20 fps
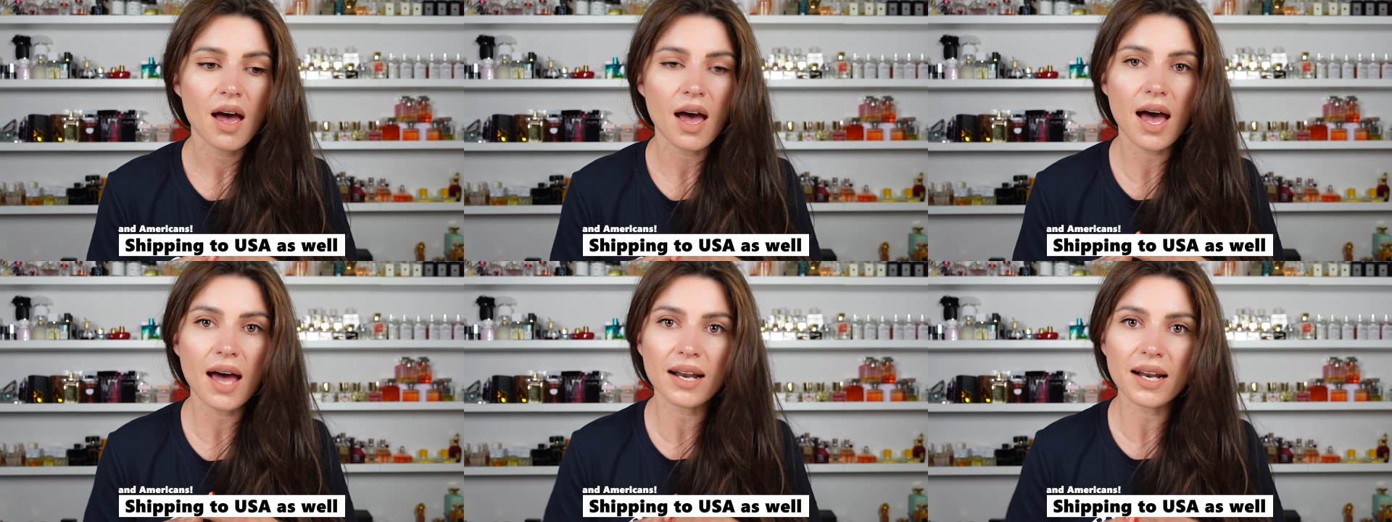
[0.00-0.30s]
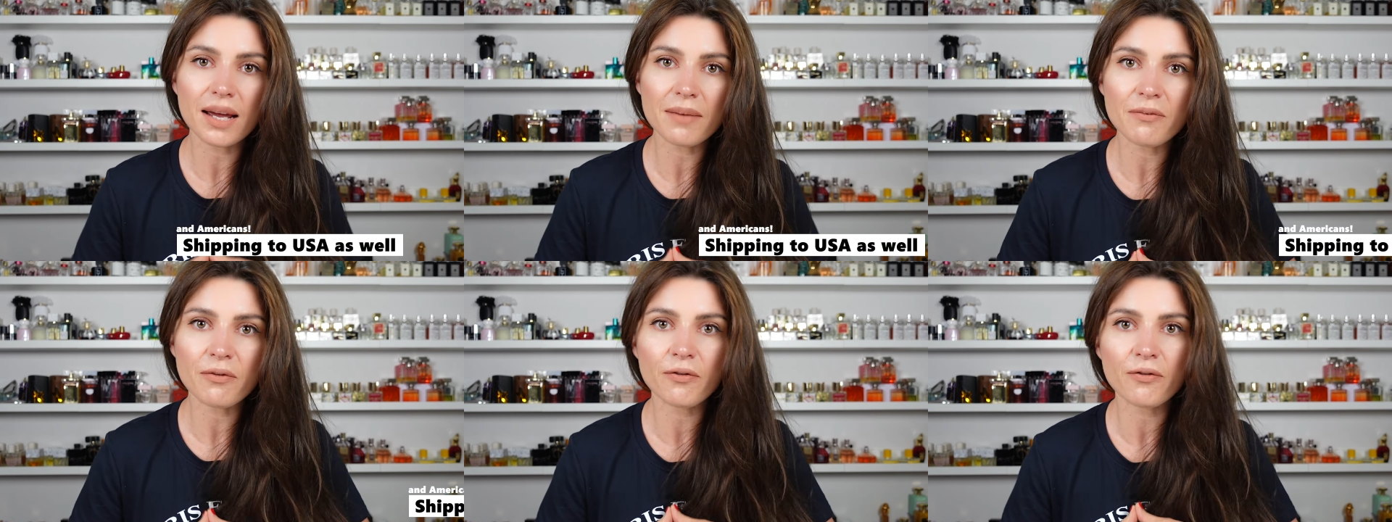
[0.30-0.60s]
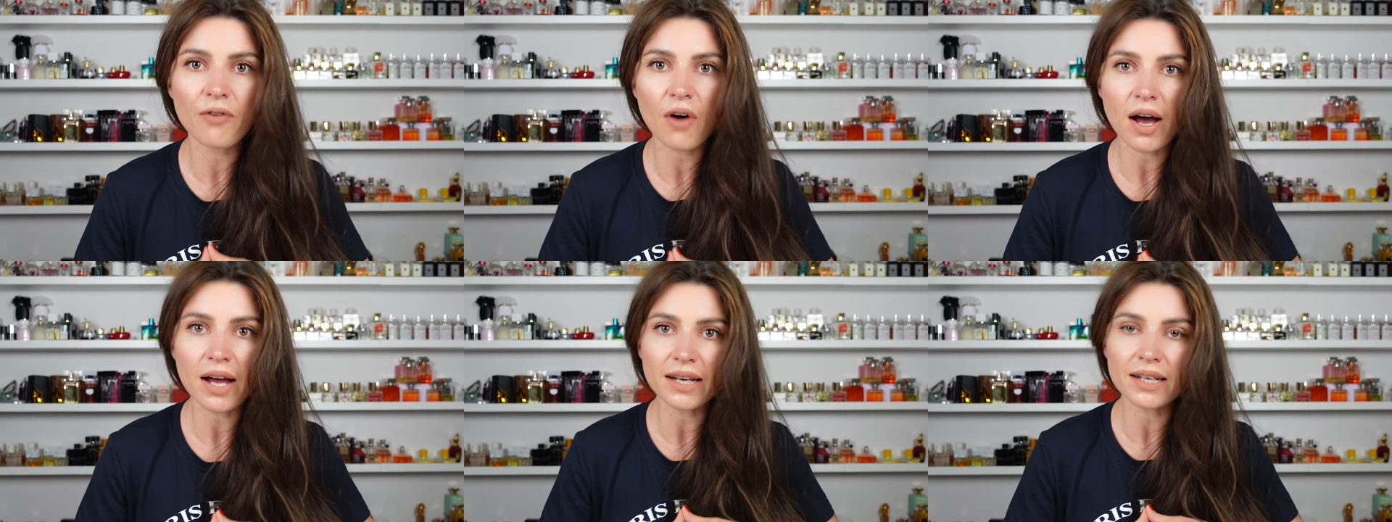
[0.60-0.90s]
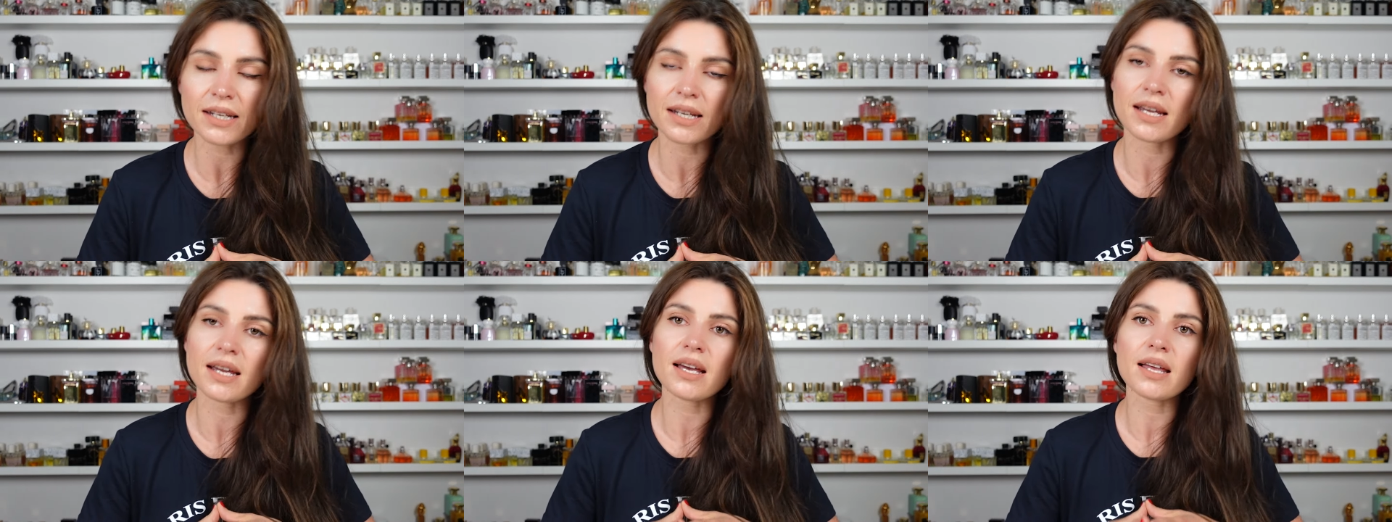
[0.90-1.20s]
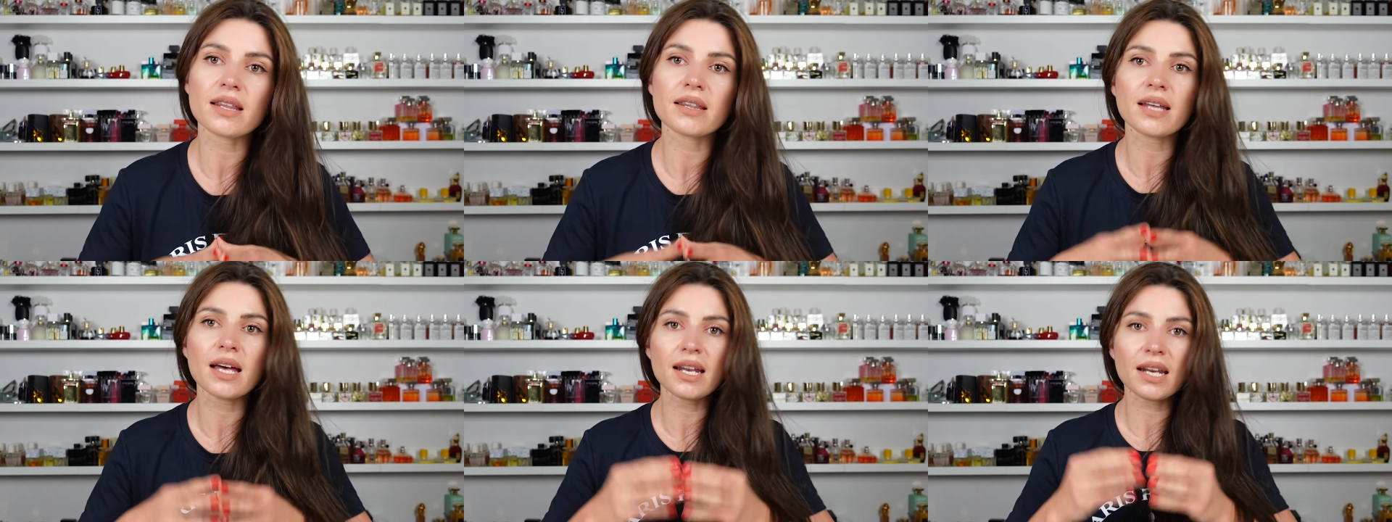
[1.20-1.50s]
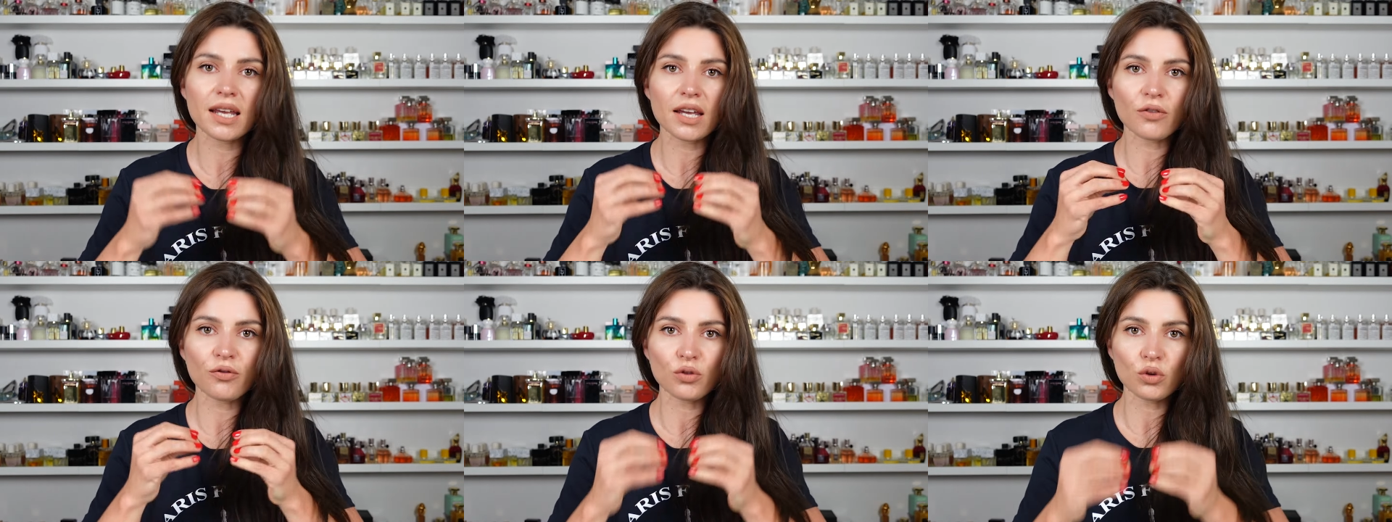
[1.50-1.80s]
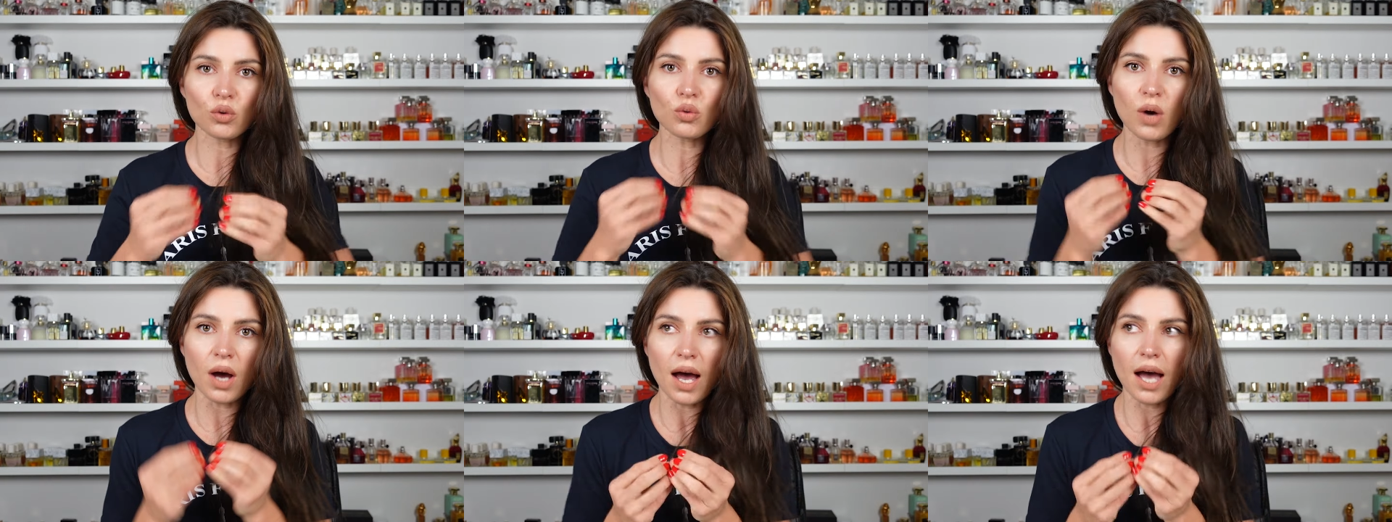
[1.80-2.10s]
and I'm finding that if you